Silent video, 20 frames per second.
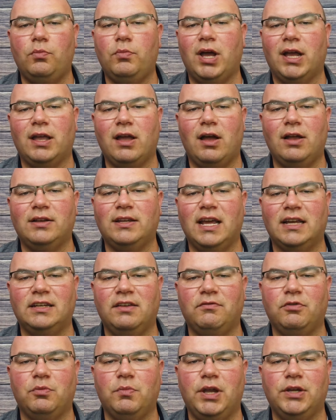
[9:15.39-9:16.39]
My contact
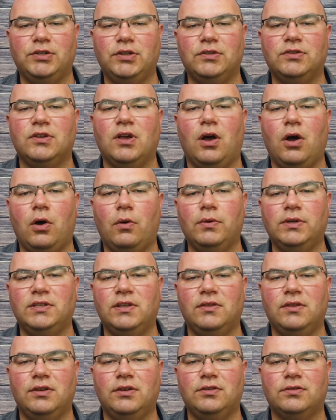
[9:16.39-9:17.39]
information is always
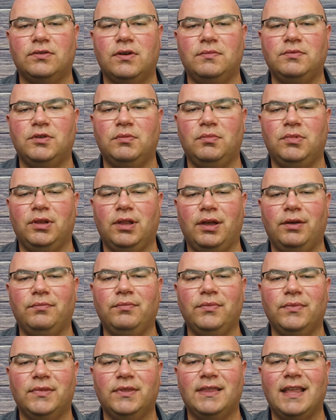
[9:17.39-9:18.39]
in the description below.
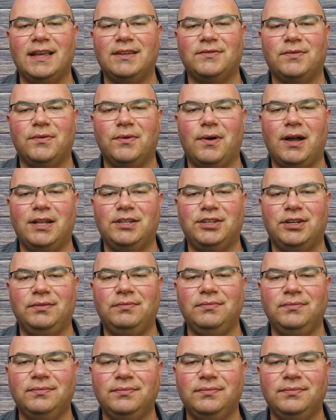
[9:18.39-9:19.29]
Thanks for watching.